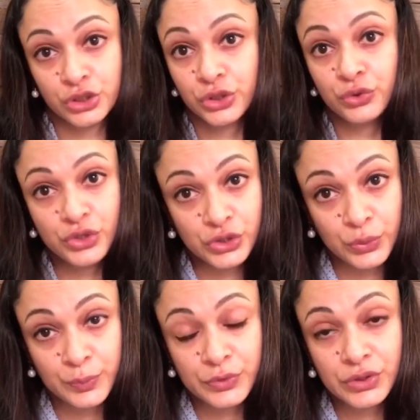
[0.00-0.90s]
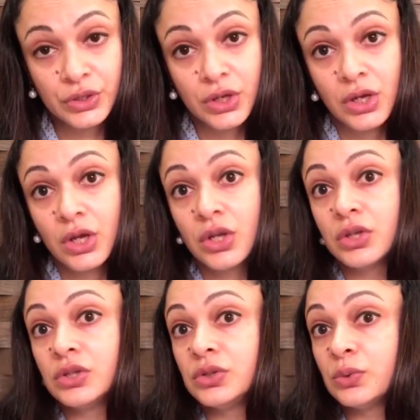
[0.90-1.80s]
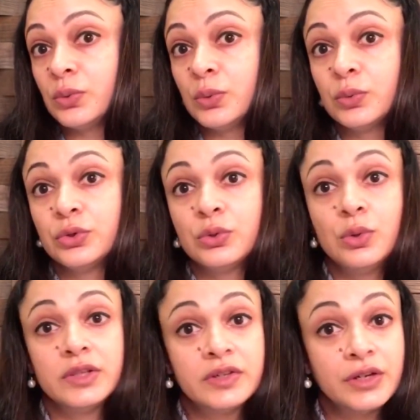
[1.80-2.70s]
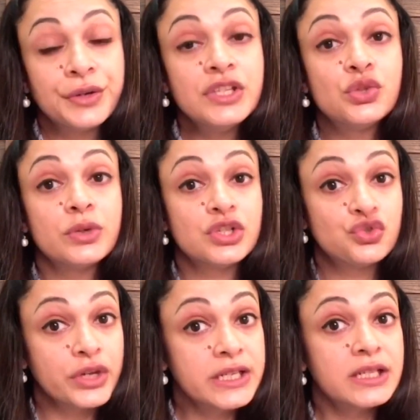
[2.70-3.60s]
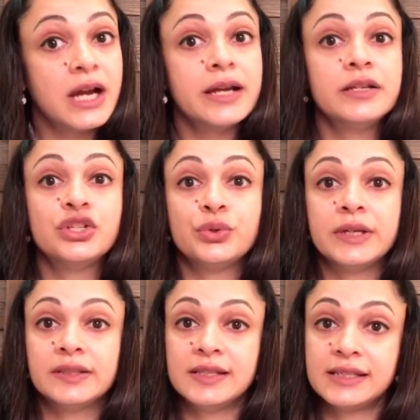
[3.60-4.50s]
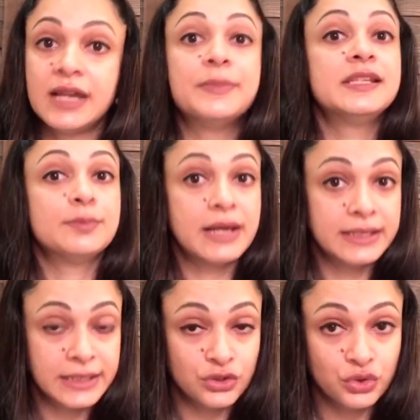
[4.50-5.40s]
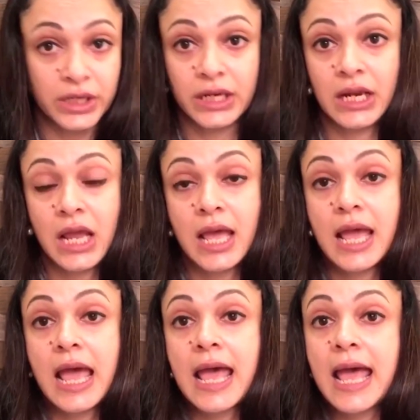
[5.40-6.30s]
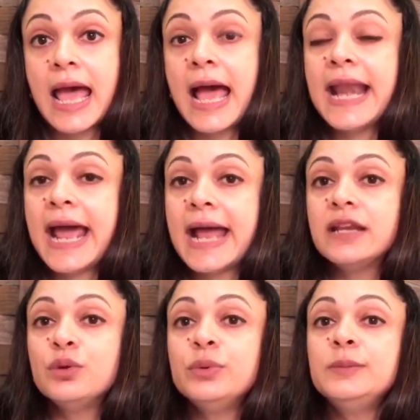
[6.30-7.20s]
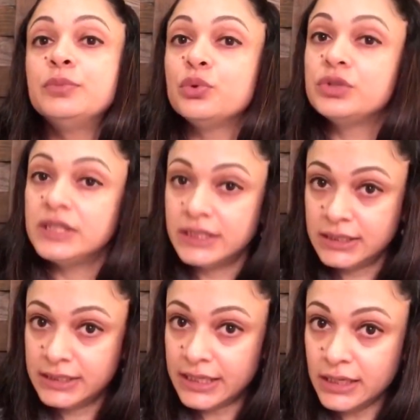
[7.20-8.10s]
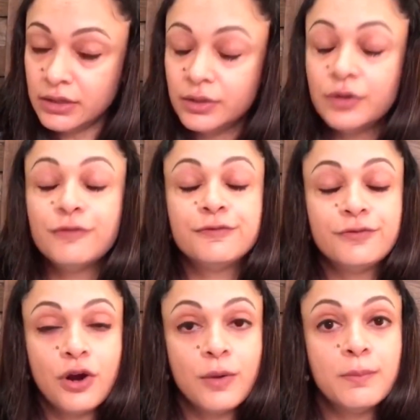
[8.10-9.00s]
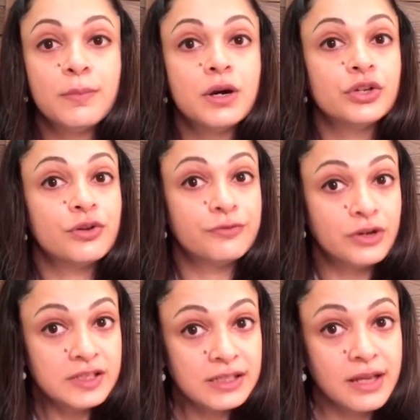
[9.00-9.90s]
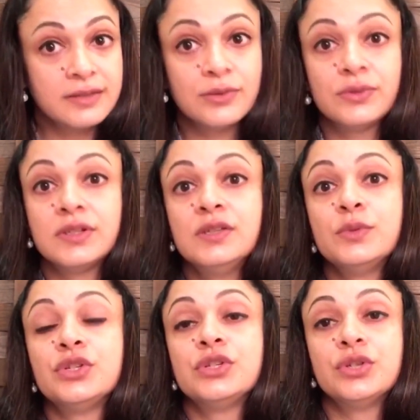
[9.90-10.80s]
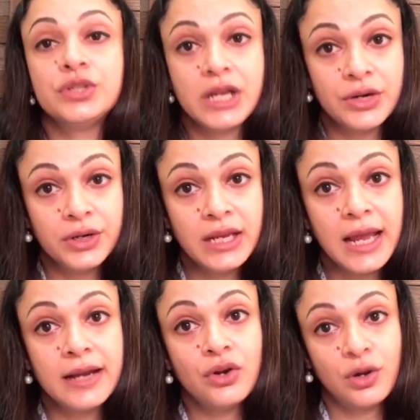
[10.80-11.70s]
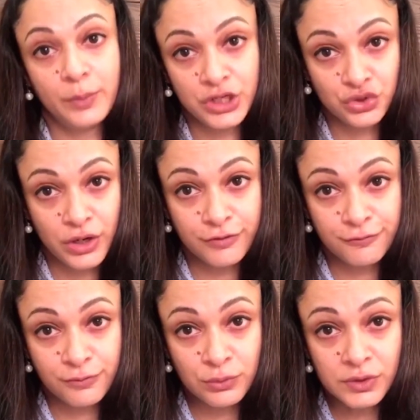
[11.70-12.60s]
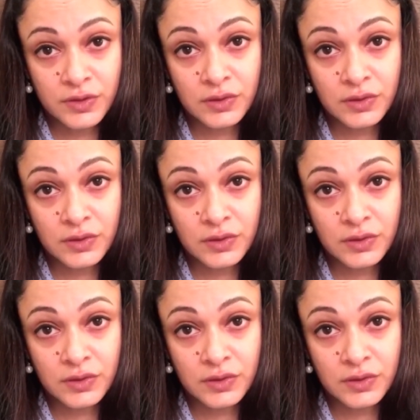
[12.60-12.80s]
resumes. So, adherence to a strict diet during this time is mandatory. An adequate protein intake from your first class sources, which is your dairy and non-vegetarian foods,